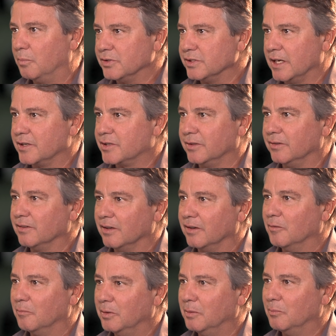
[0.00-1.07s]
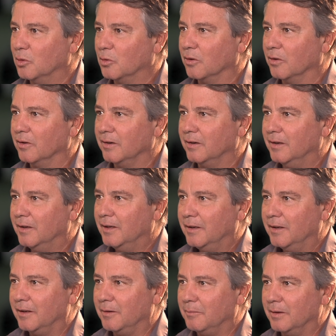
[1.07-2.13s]
possessions a little bit more
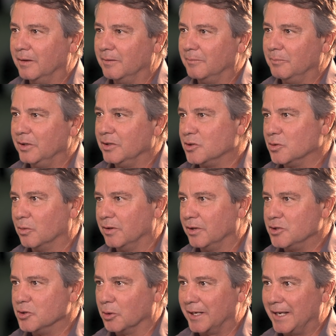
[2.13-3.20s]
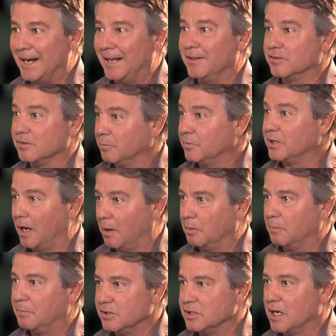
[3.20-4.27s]
and be sure that you're getting some time
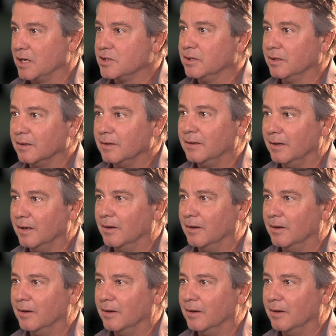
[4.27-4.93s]
of possession. You